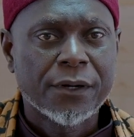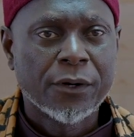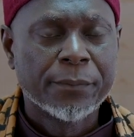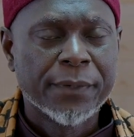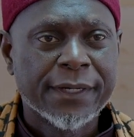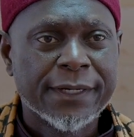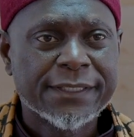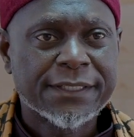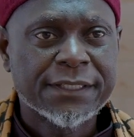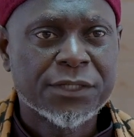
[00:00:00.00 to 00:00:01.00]

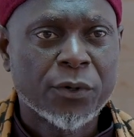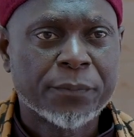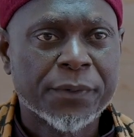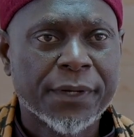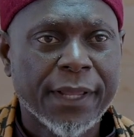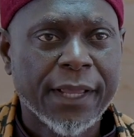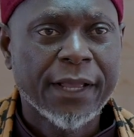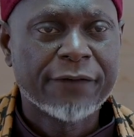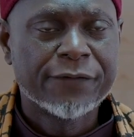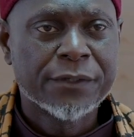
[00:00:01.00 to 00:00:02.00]
obligatory upon
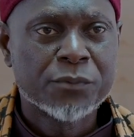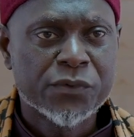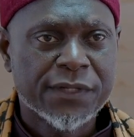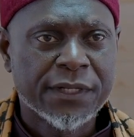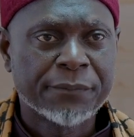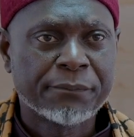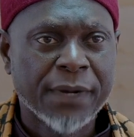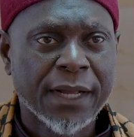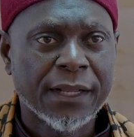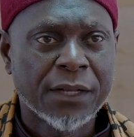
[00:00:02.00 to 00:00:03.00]
every Muslim
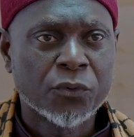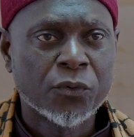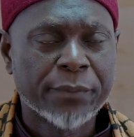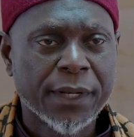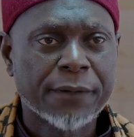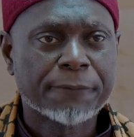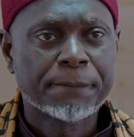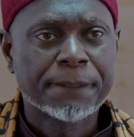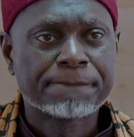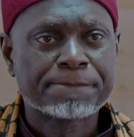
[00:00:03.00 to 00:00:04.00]
man and
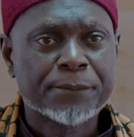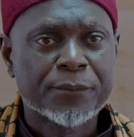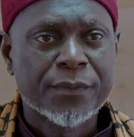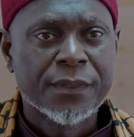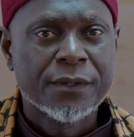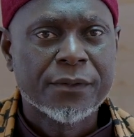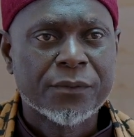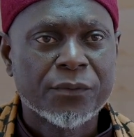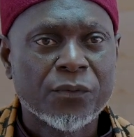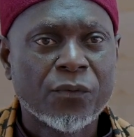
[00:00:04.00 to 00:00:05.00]
woman
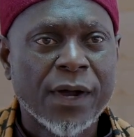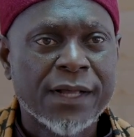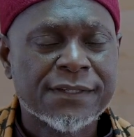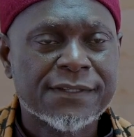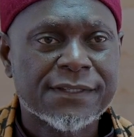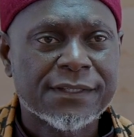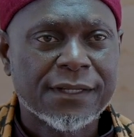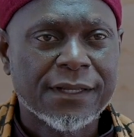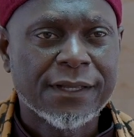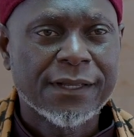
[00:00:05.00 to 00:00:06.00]
once
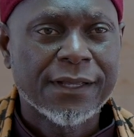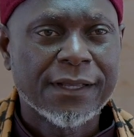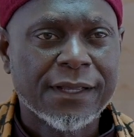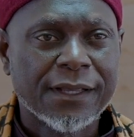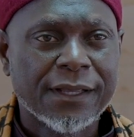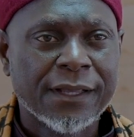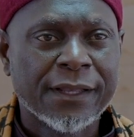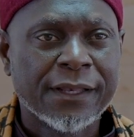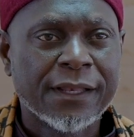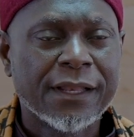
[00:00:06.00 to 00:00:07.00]

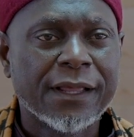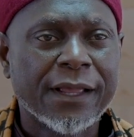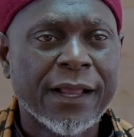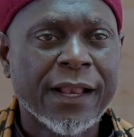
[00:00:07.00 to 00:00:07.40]
in a